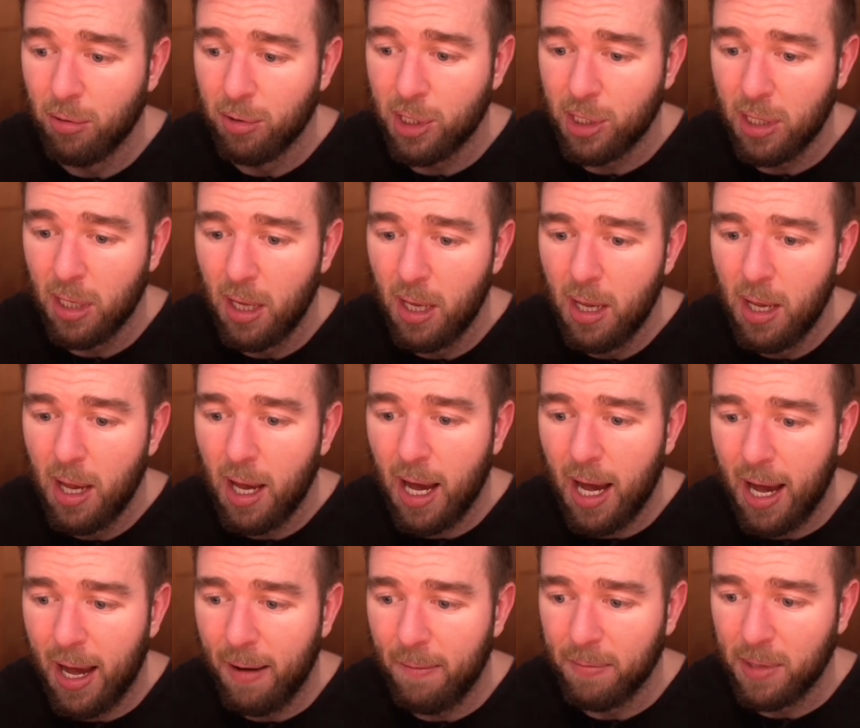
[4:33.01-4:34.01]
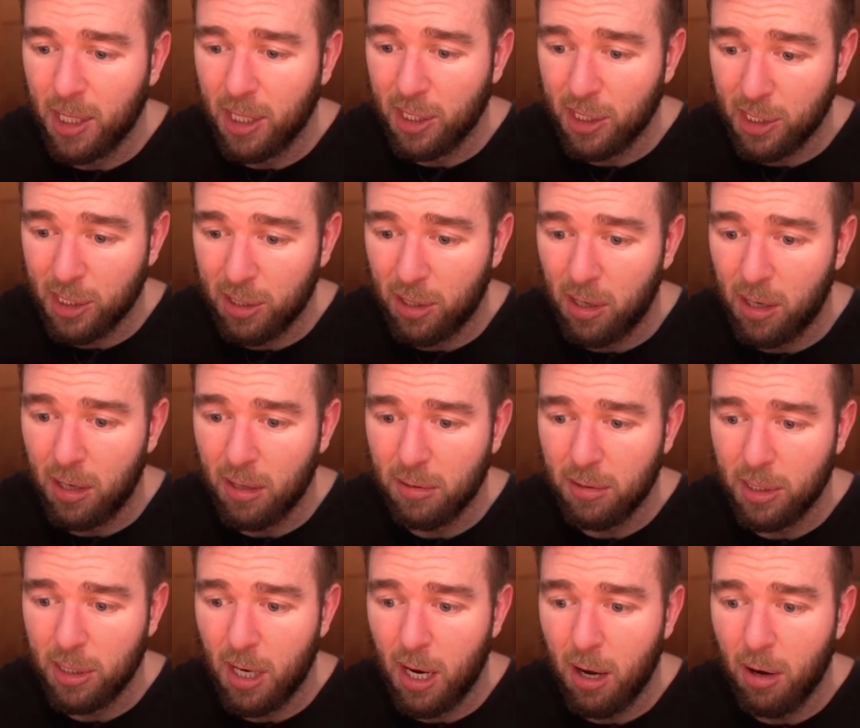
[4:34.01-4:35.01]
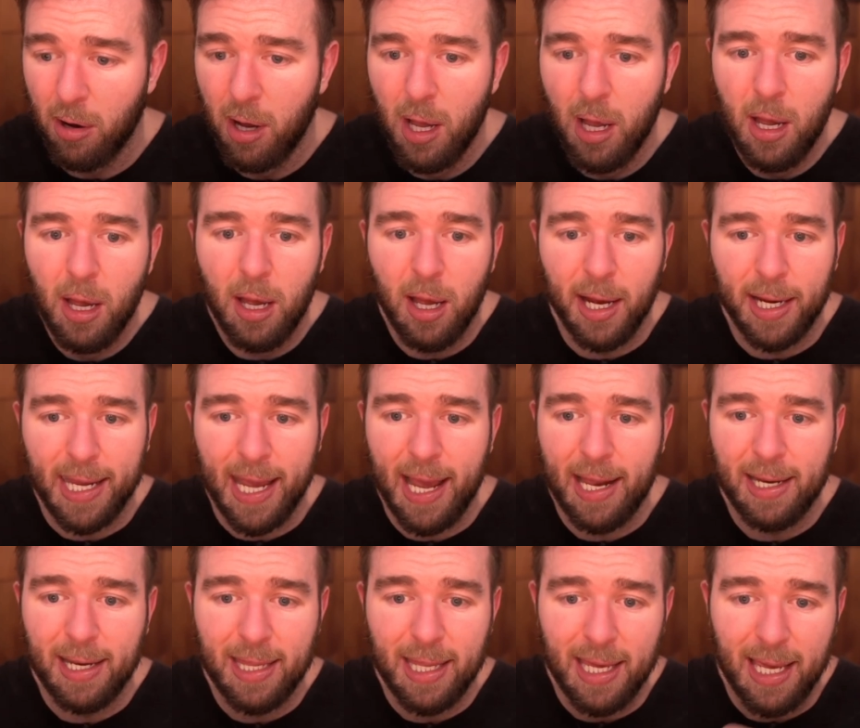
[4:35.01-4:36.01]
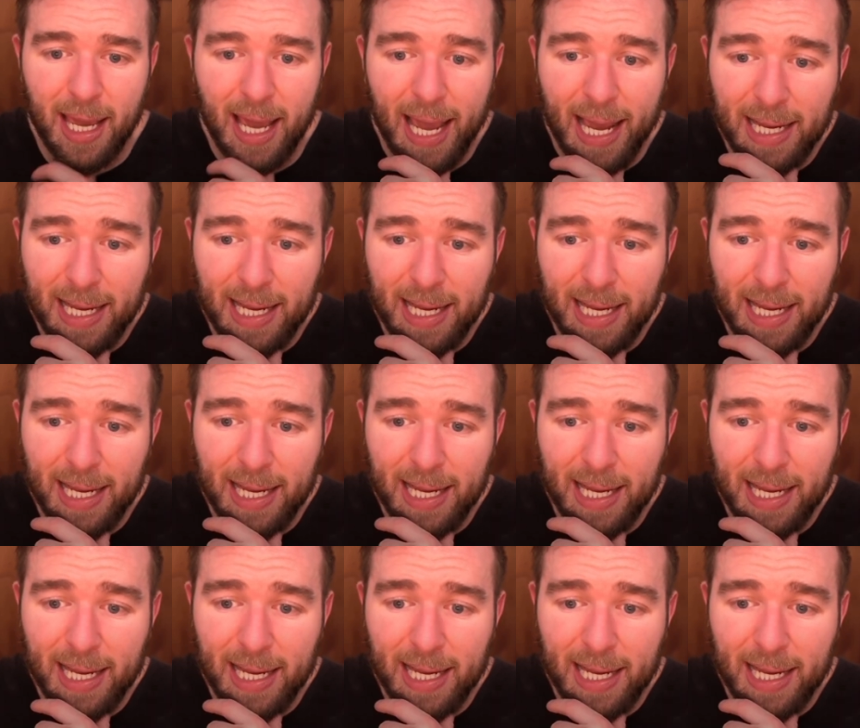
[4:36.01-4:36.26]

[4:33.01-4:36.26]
Now, Andrew and Derek have both been fairly clear